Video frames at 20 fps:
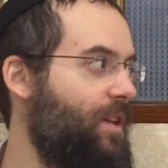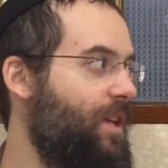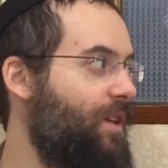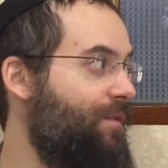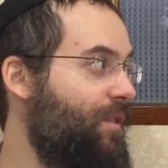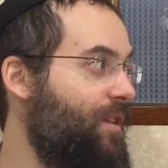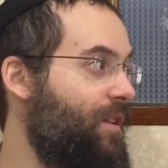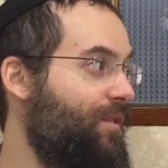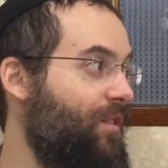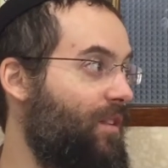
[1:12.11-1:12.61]

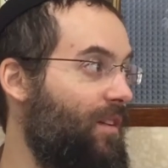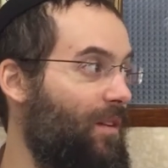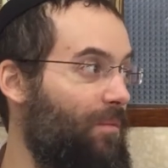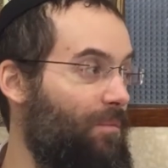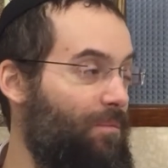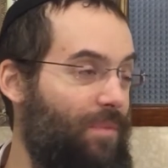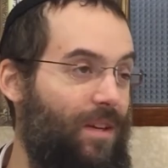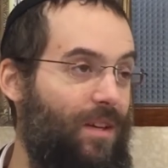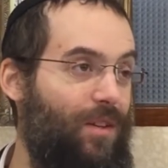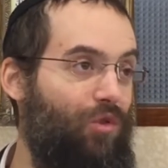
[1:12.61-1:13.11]
Even if there will
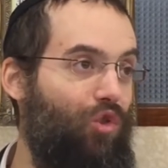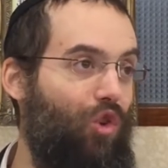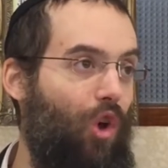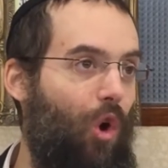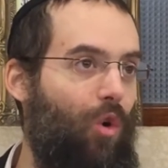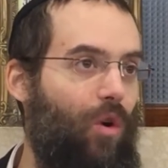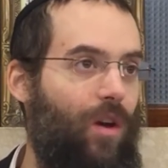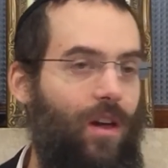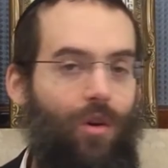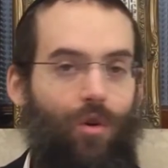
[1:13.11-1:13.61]
be
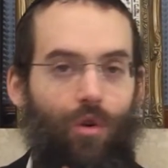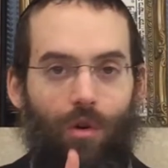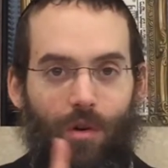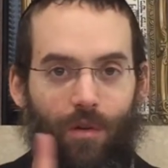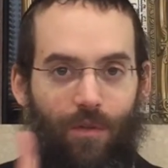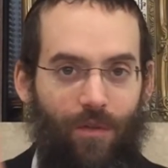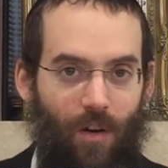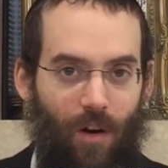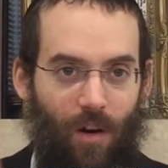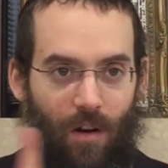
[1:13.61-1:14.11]
no
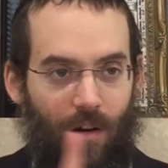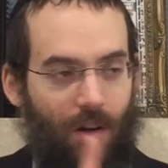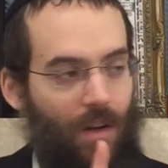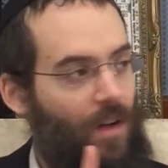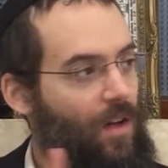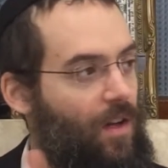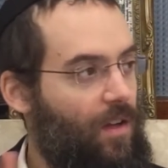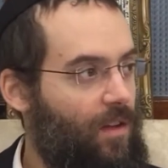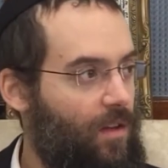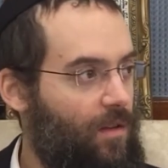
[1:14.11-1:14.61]
kurva,
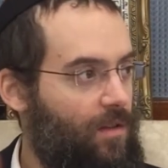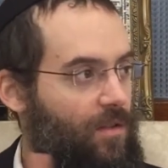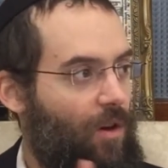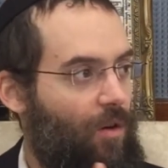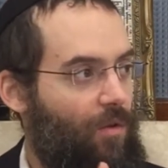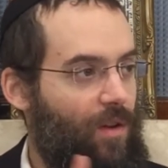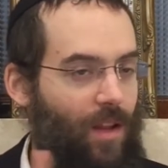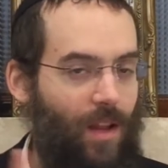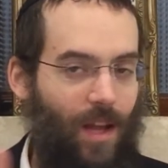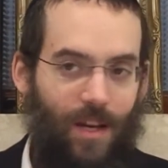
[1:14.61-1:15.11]
there's no
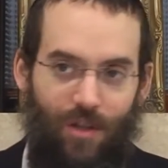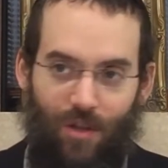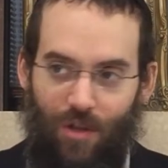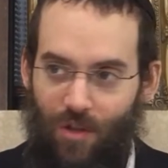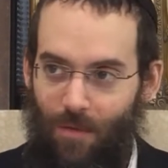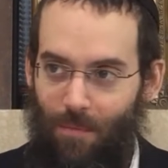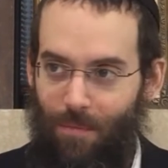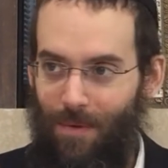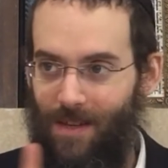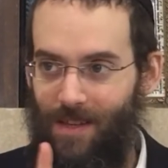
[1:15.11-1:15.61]

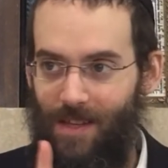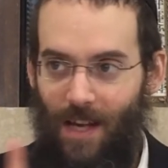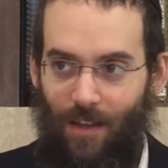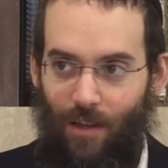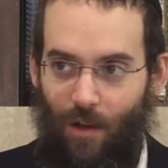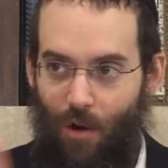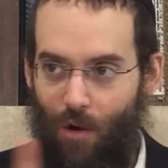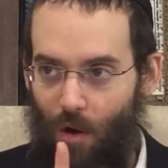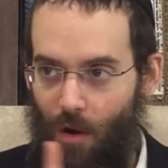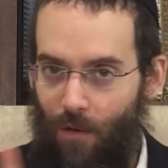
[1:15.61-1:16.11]
relationship mitzad
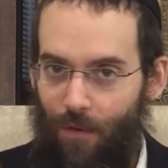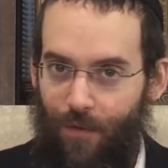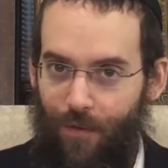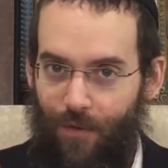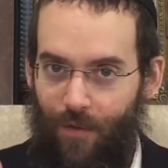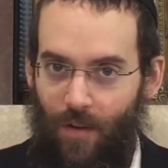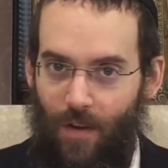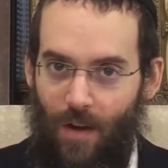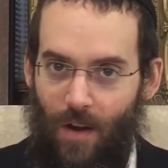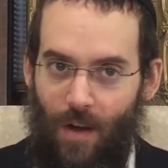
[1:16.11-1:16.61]
the
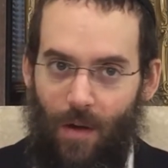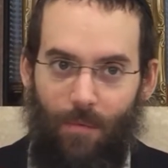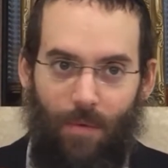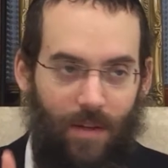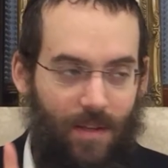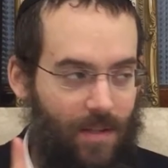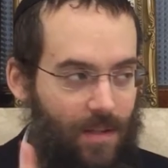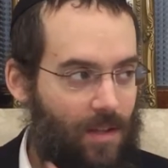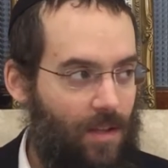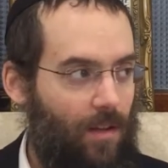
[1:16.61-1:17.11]
guf,
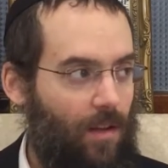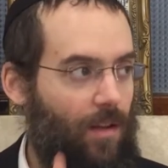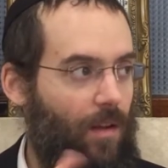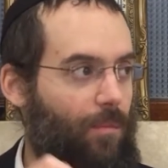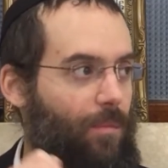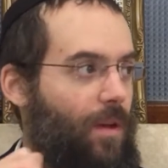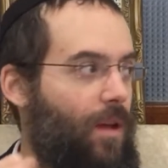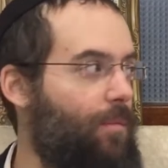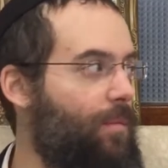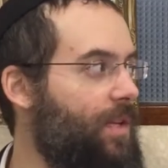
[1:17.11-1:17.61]
but still there will
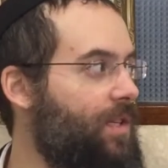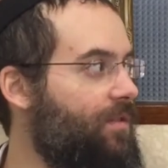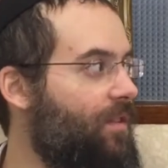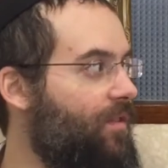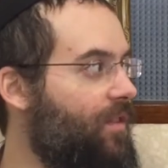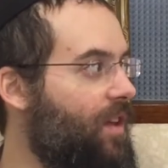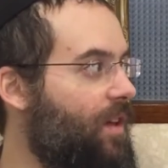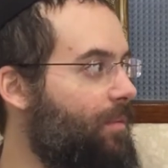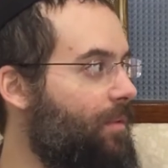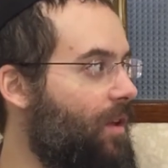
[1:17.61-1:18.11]
be a mitzvah
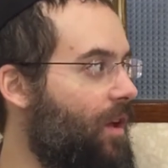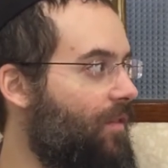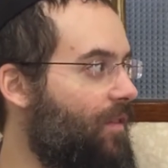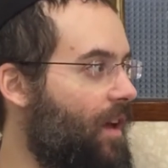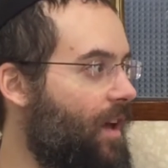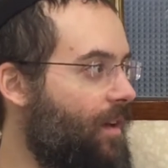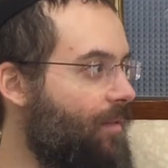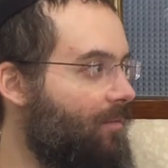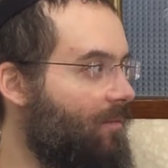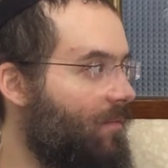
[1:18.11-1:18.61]
of Kibbud Av
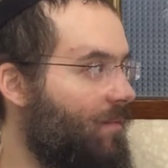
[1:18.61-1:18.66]
V'Eim.